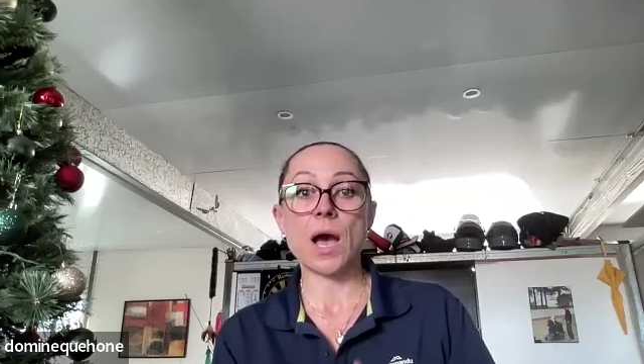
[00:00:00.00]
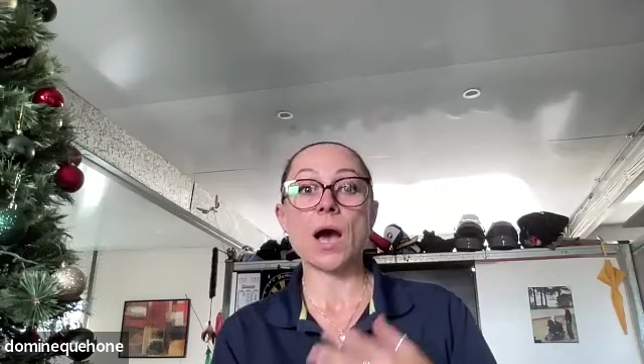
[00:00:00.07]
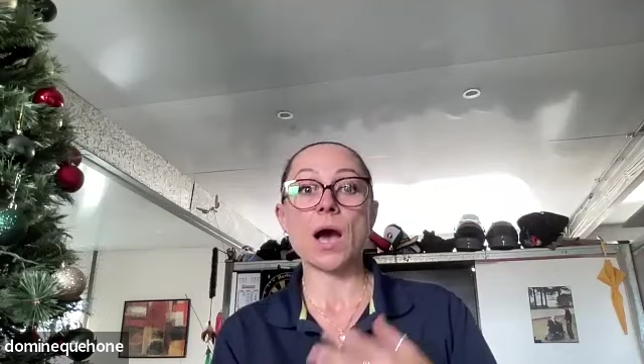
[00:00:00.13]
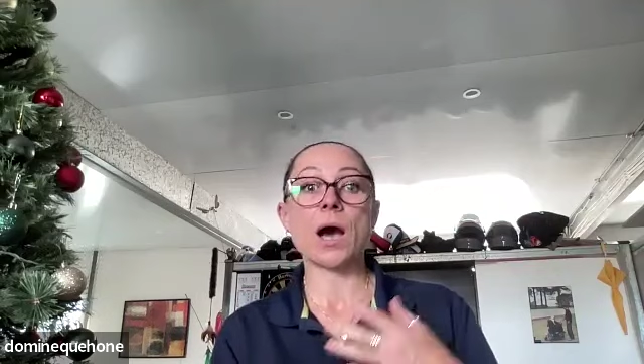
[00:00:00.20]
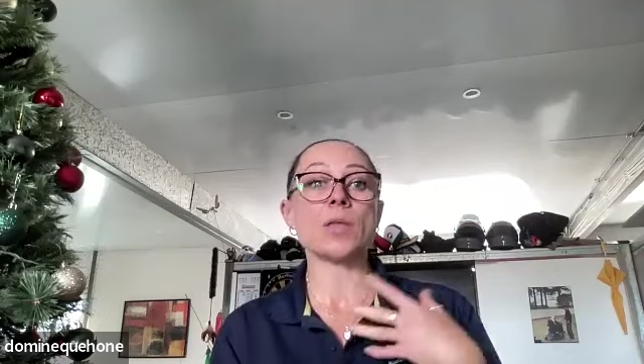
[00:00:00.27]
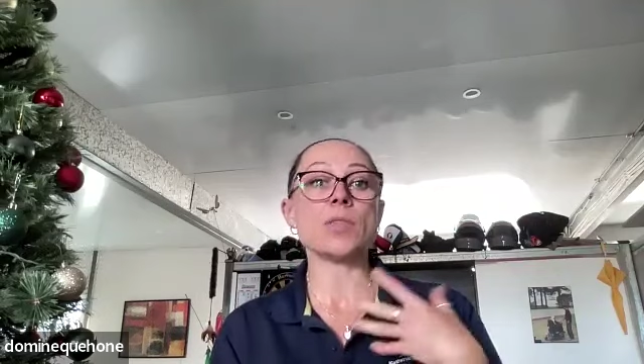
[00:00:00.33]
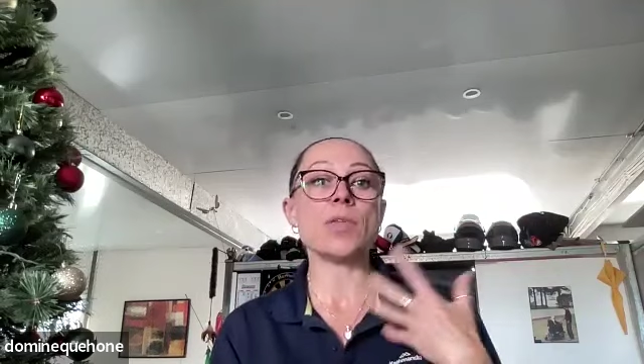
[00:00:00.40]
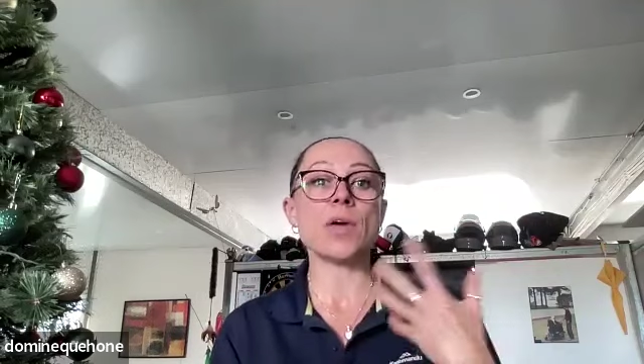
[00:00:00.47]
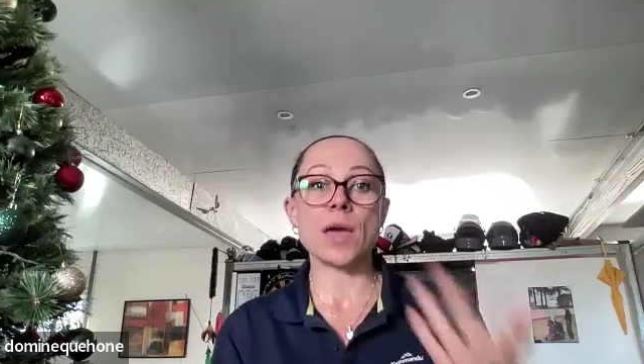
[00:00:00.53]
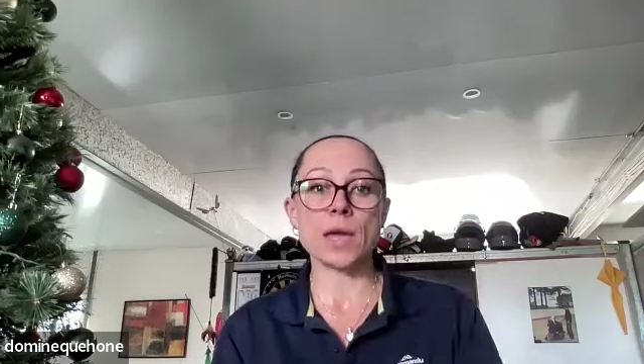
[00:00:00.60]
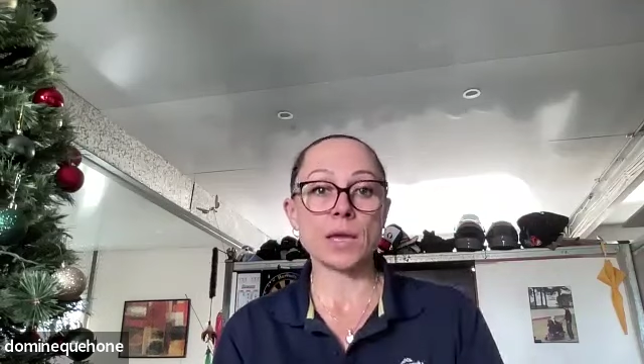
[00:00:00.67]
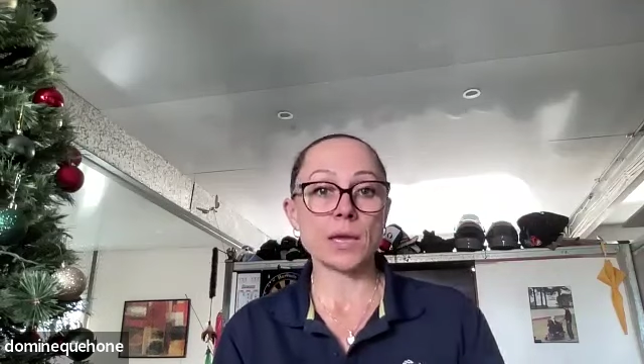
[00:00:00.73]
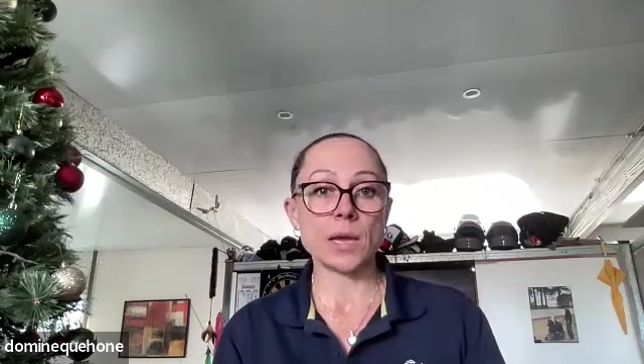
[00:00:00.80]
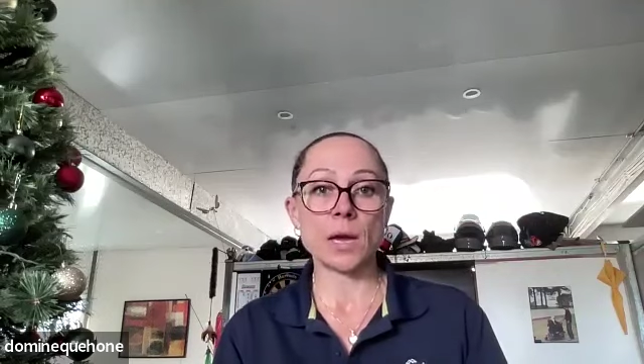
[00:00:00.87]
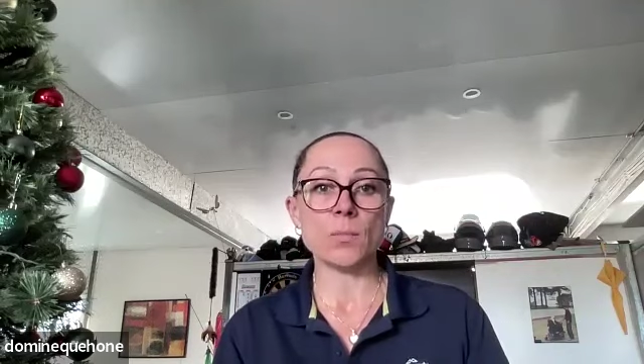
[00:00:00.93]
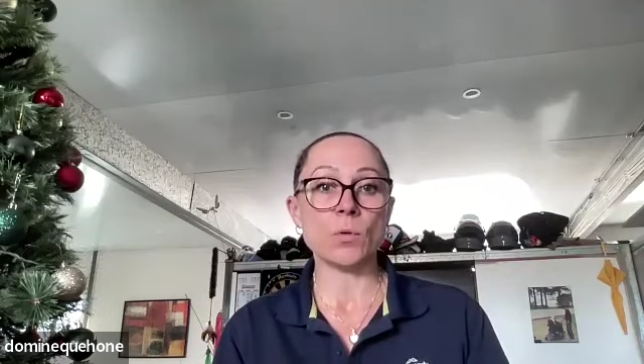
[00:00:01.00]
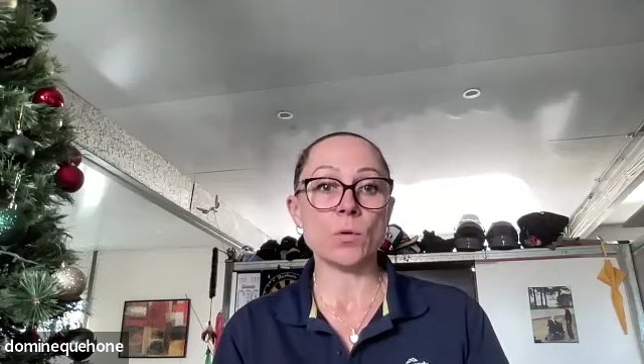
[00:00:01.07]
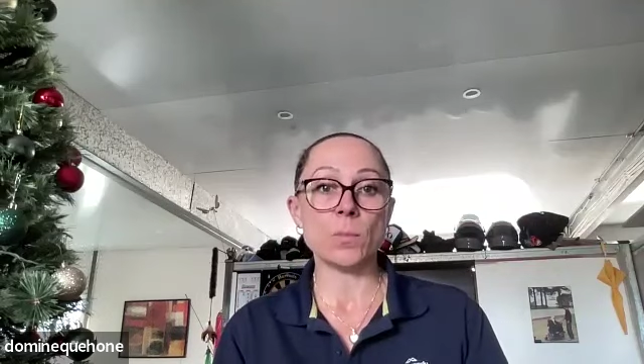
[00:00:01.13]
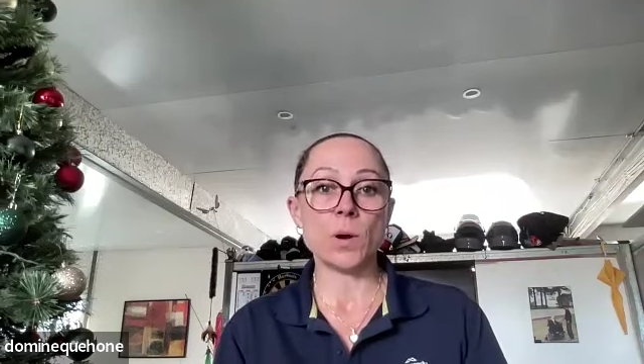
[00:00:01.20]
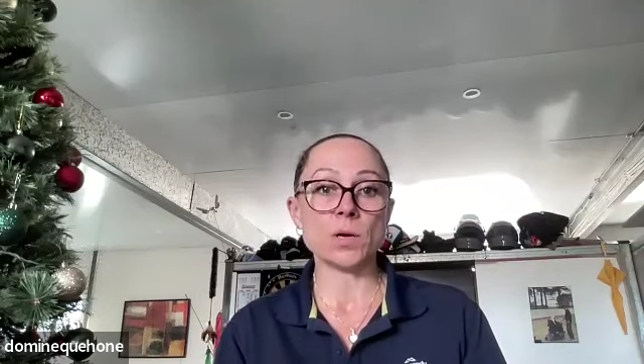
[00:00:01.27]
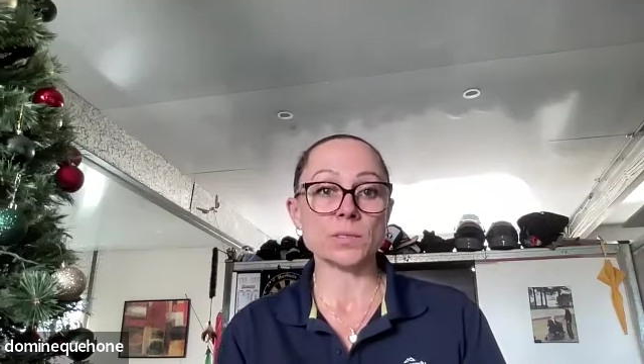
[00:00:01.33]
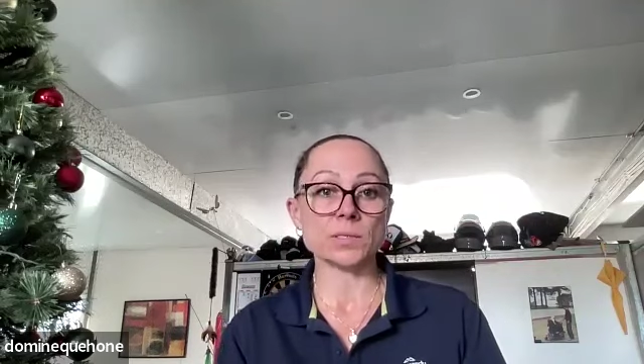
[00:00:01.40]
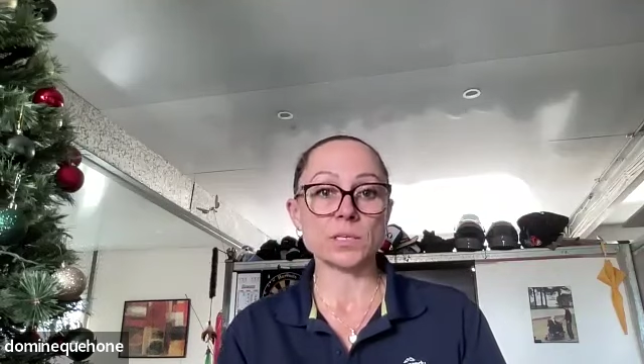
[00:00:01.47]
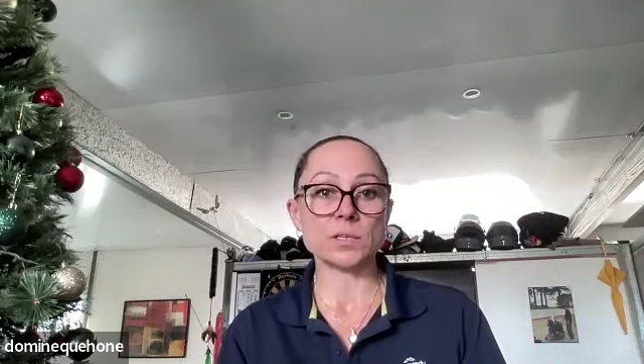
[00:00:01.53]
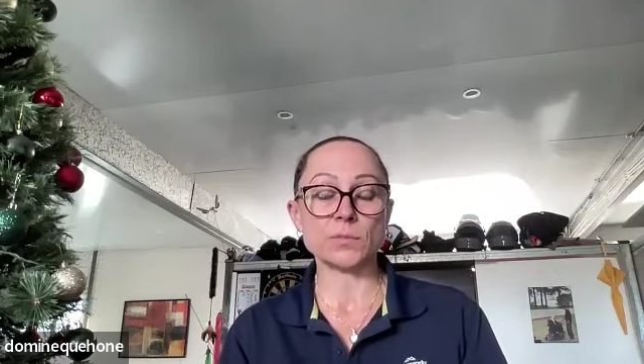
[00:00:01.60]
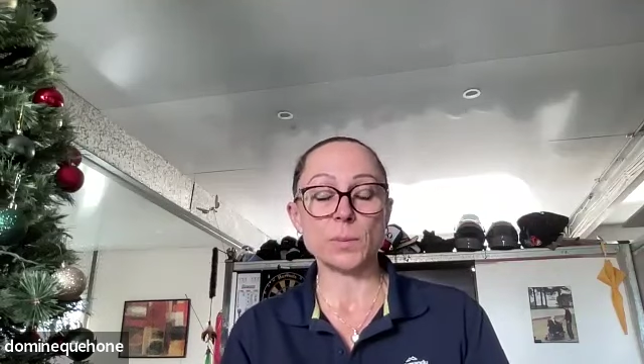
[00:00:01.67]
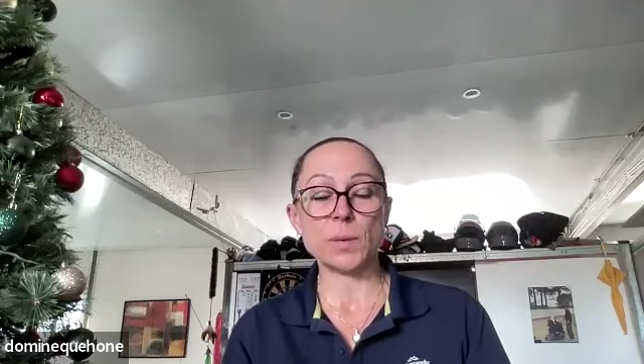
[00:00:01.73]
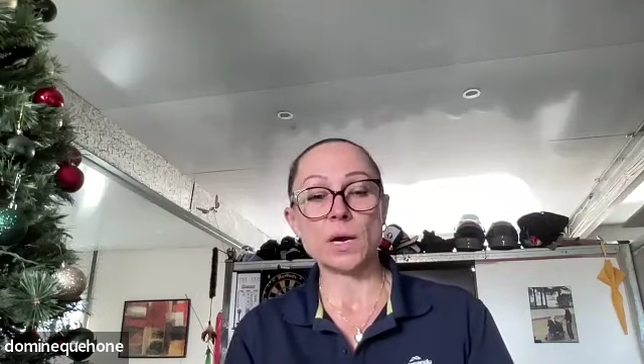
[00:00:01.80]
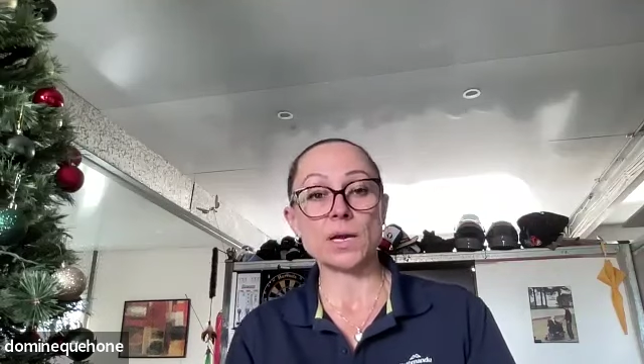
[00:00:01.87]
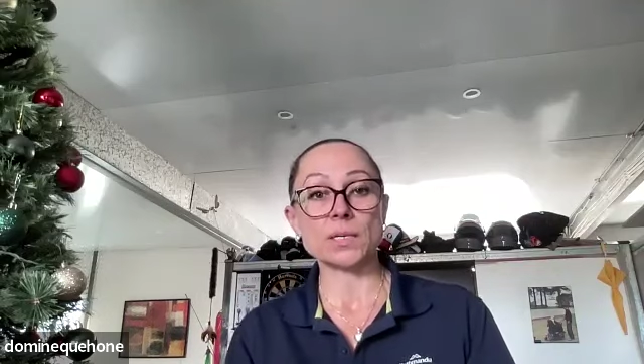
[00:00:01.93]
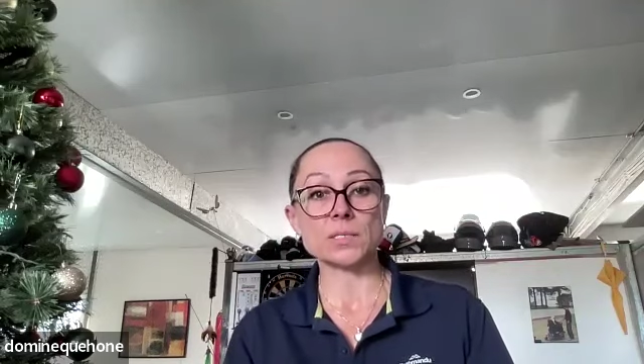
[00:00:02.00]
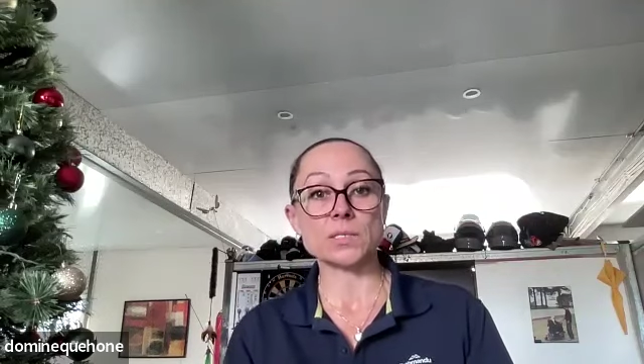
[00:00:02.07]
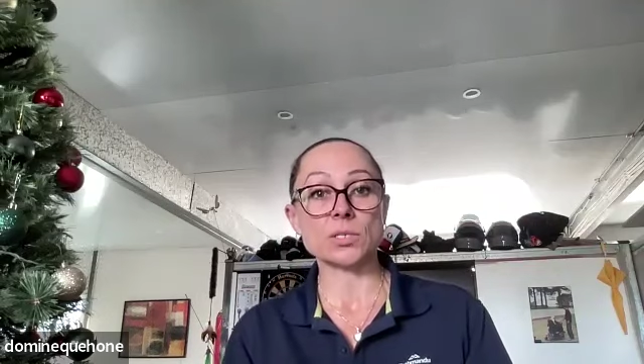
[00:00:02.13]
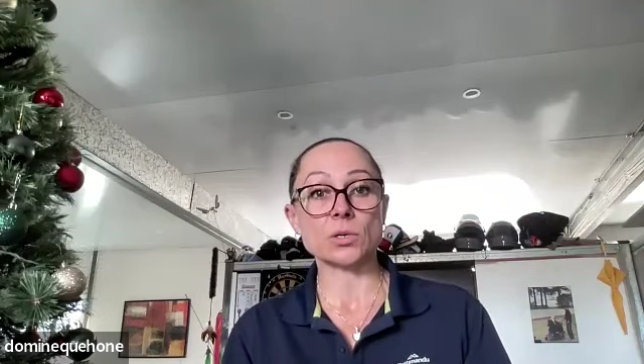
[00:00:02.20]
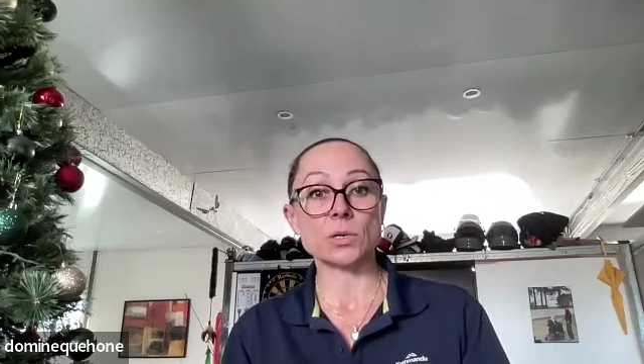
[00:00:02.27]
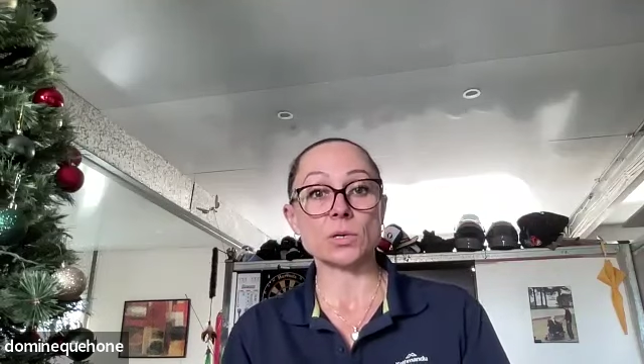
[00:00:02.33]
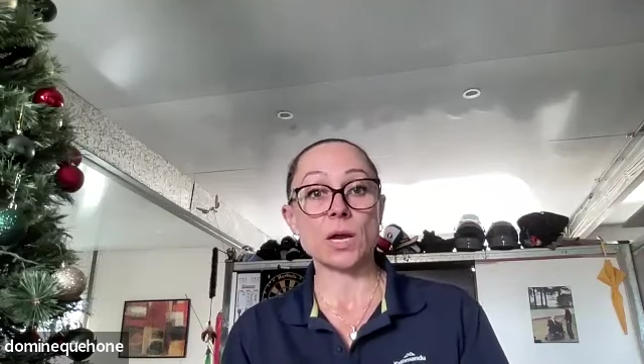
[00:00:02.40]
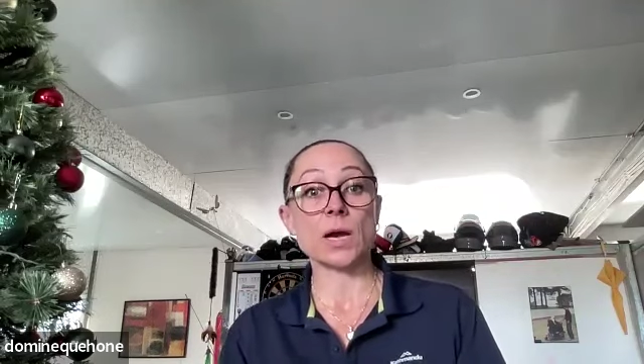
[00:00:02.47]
Are they a more positive bias dog?